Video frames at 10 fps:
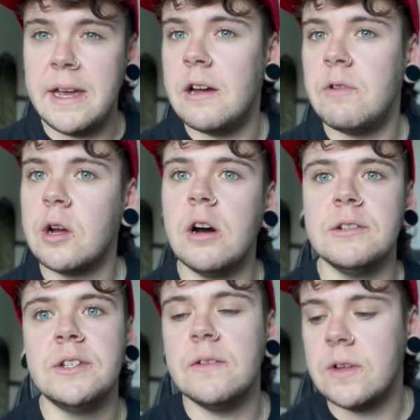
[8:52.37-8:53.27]

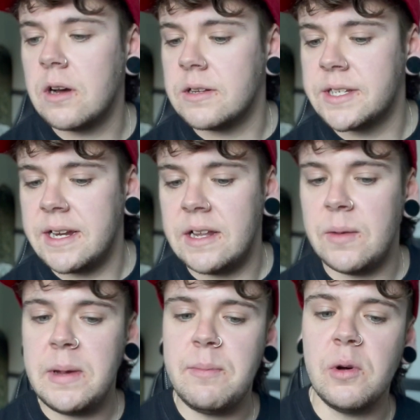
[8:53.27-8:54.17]
regardless of the content, and
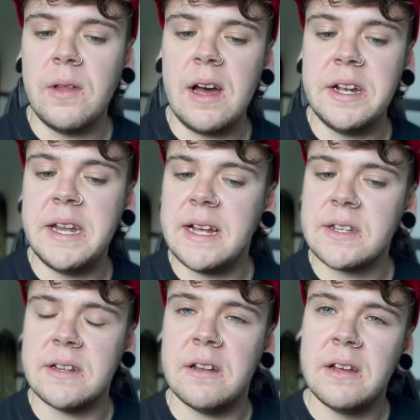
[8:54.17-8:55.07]
the people that are
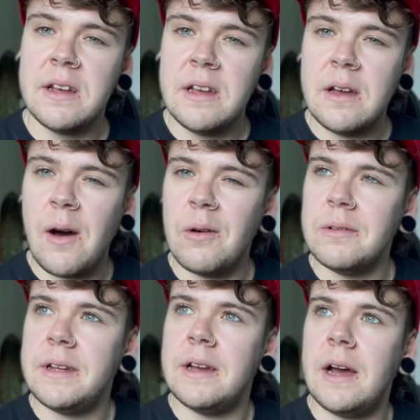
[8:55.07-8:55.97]
dicks and
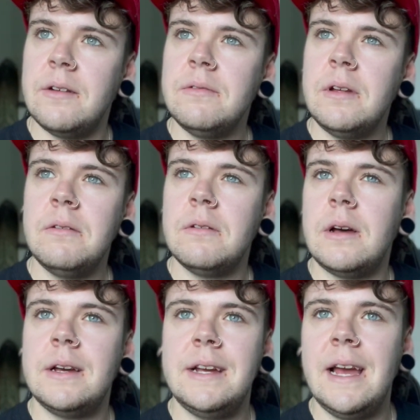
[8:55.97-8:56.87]
only, I don't know,
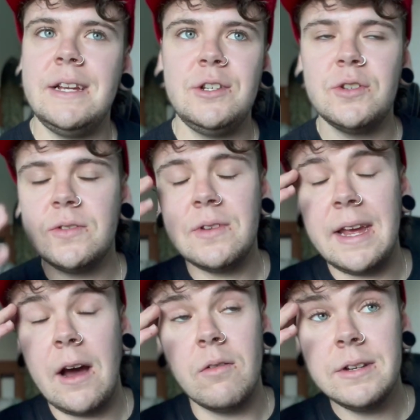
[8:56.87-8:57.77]
it just,
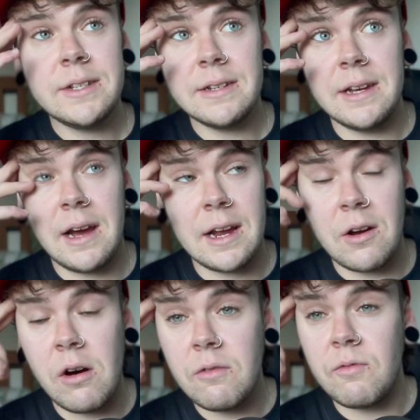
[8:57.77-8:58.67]
honestly, I
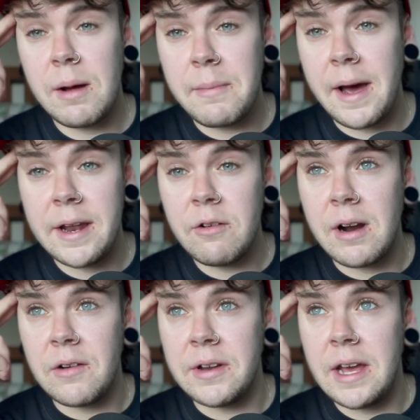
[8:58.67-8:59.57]
can't wrap my head
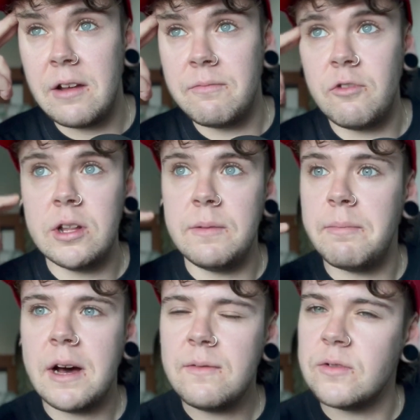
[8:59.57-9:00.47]
around it. It really
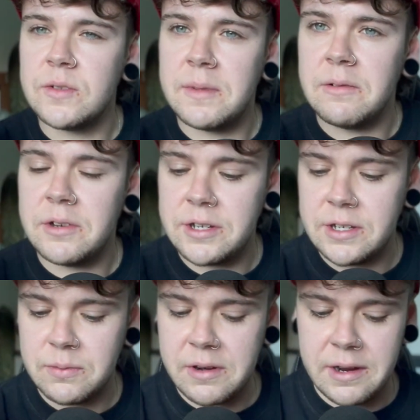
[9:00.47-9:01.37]
baffles me, which
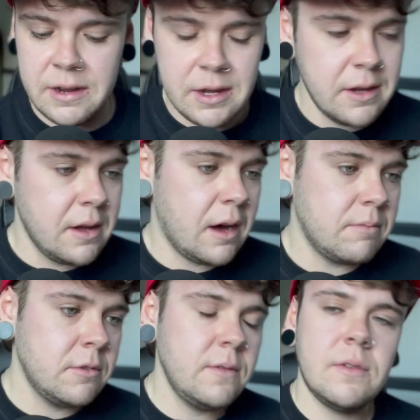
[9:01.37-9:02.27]
is why
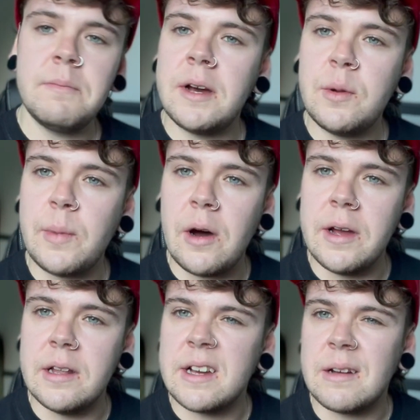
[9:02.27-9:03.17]
I'm not even mad
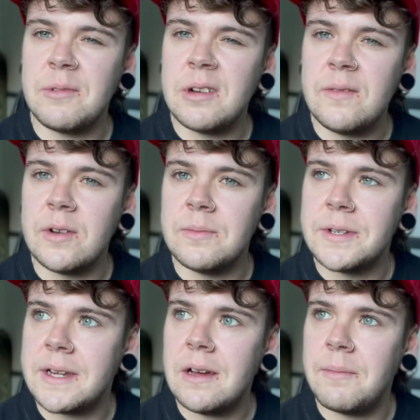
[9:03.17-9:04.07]
about it. Like, I'm not even
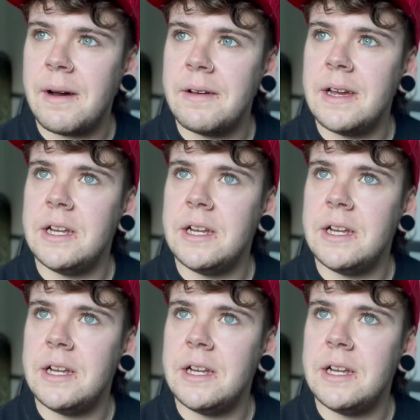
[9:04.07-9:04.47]
upset about it.